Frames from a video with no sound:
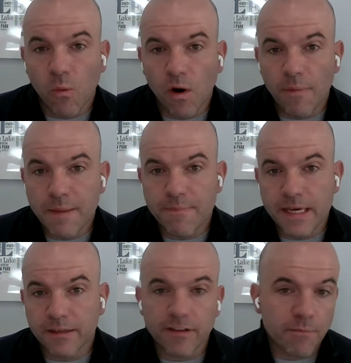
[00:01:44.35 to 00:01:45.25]
what might
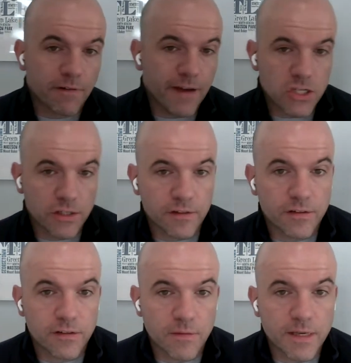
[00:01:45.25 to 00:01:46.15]
be in some
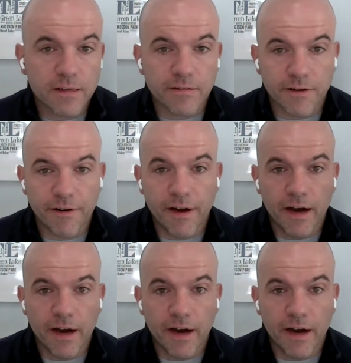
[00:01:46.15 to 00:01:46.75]
professions to be considered